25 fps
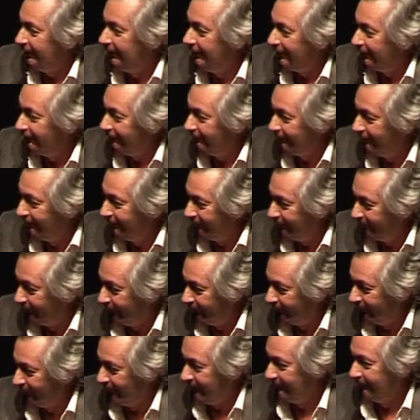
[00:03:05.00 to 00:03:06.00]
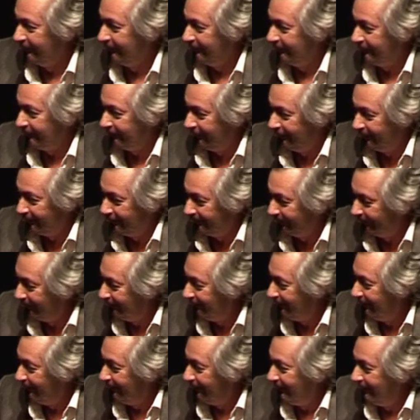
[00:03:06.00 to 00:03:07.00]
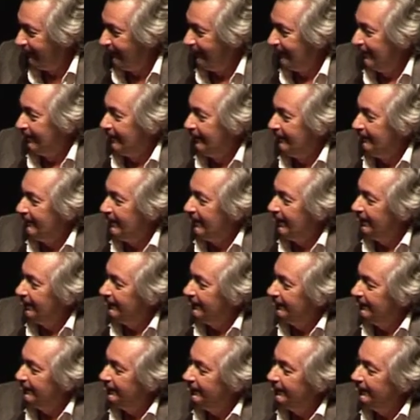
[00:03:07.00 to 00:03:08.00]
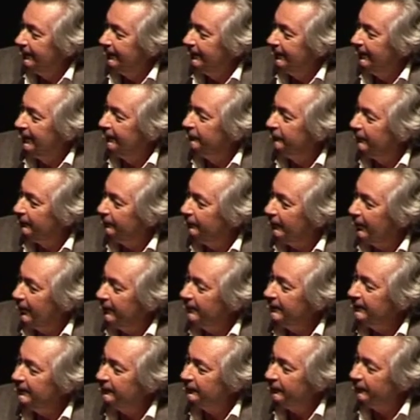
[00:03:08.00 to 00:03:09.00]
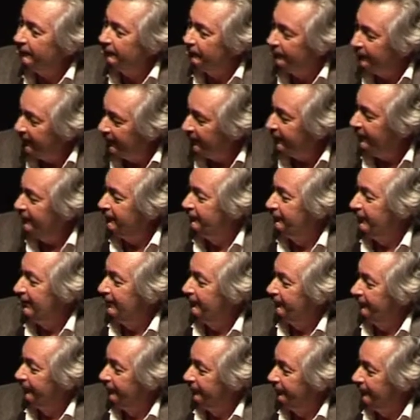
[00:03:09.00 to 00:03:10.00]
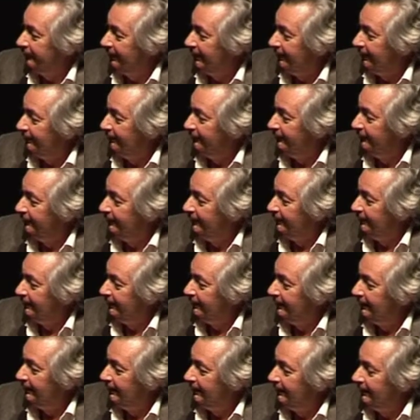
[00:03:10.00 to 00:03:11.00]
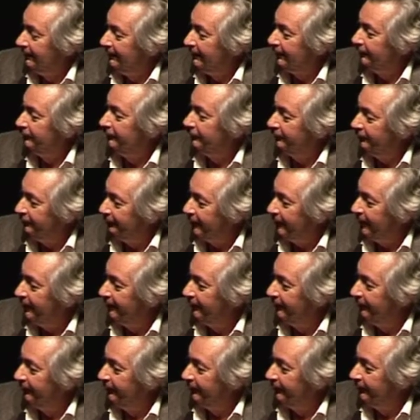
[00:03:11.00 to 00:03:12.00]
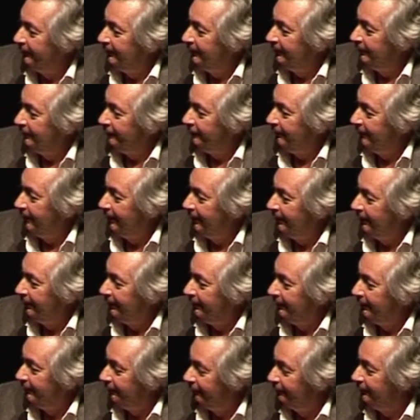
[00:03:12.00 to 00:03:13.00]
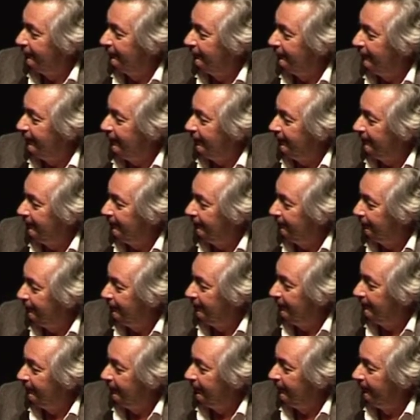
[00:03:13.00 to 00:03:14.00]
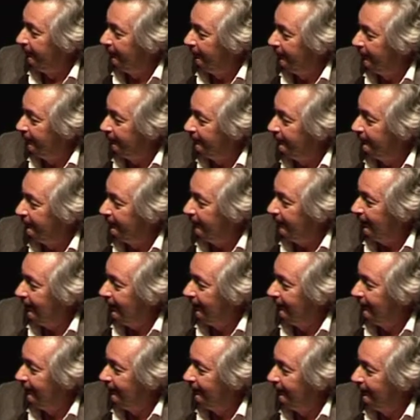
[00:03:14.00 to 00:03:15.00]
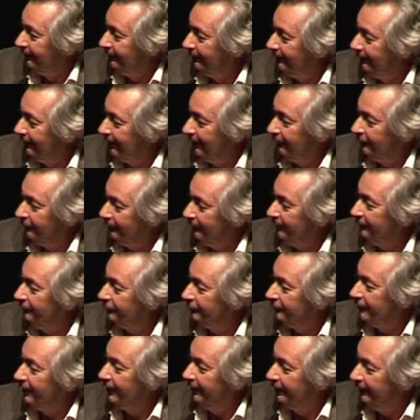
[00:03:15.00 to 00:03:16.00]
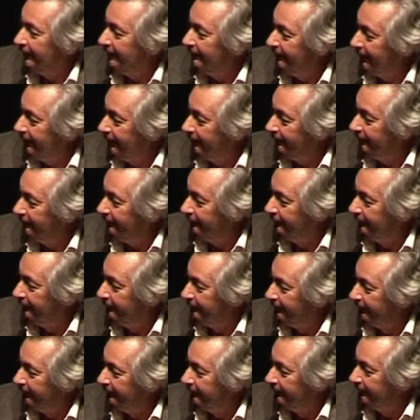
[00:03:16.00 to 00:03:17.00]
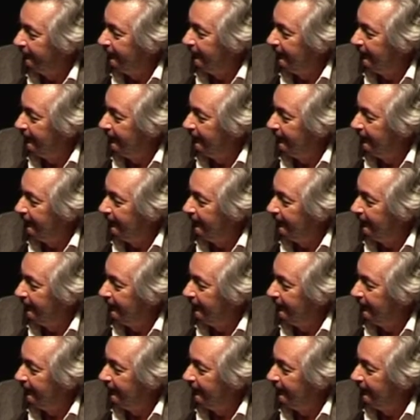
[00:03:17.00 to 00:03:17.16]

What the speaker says: does to you, or chemotherapy? I think there's a very general sense that to tangle with the Australian is to take a very big risk, and you have to be slightly mad to do it.